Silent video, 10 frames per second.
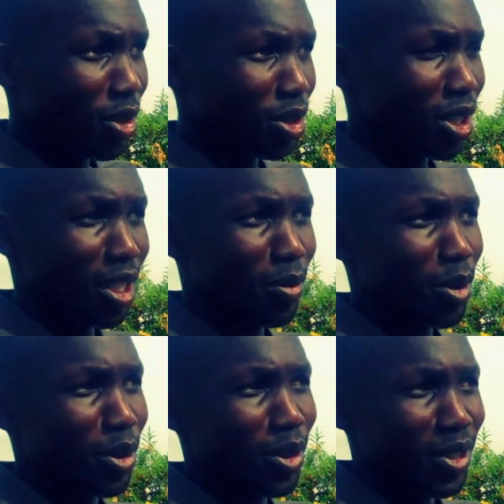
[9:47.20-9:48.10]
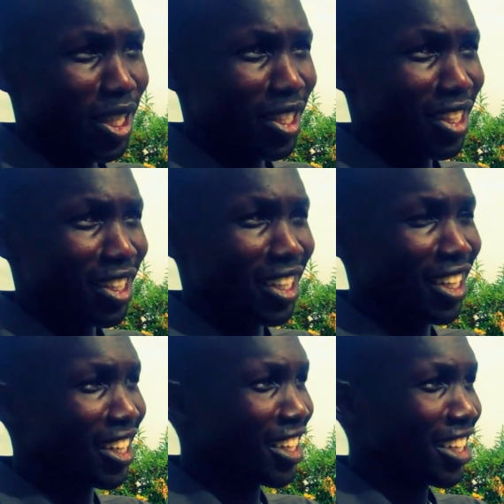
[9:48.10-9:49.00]
not really, because I think
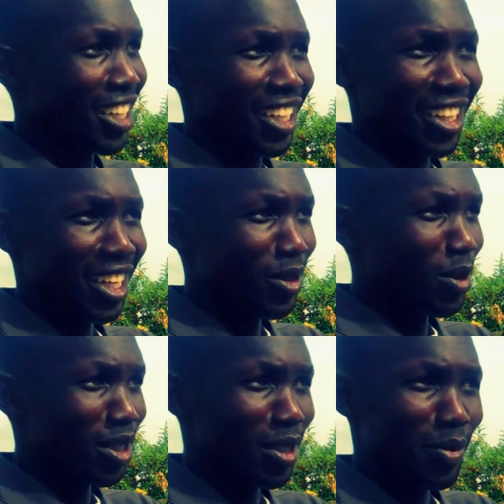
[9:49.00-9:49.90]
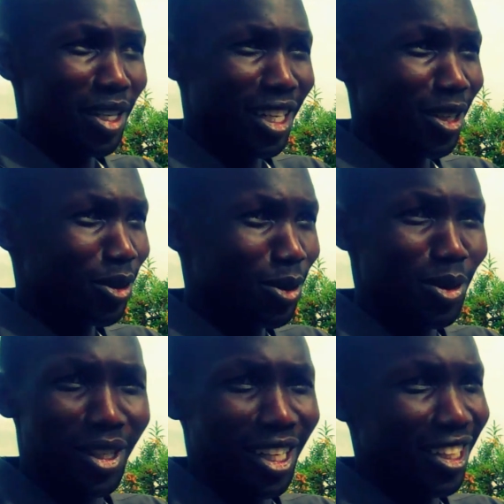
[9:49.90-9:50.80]
that was the match I could
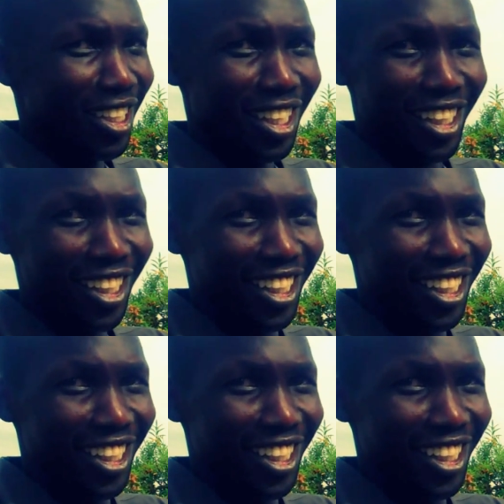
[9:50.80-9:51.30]
do on that day.